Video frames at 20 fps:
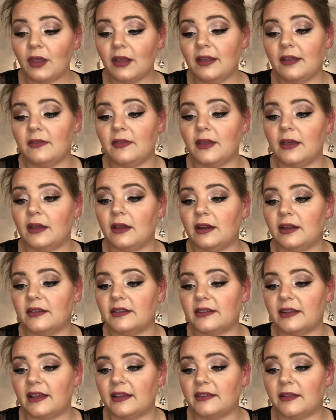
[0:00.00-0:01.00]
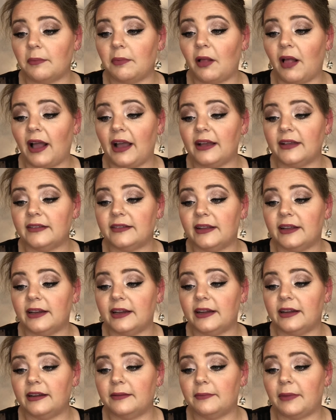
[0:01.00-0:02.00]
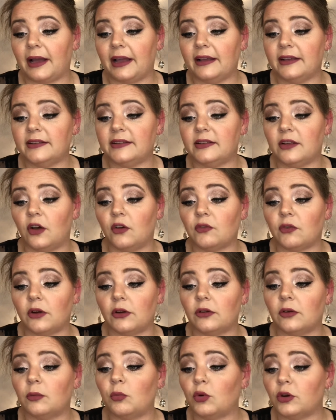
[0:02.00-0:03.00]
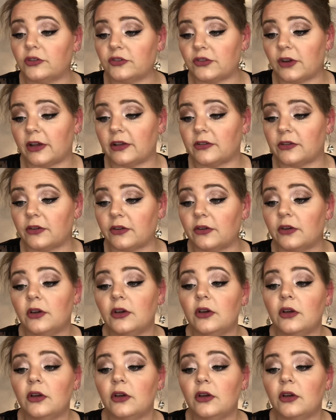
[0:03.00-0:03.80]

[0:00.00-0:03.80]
And then it says apply as needed by itself or under moisturizer.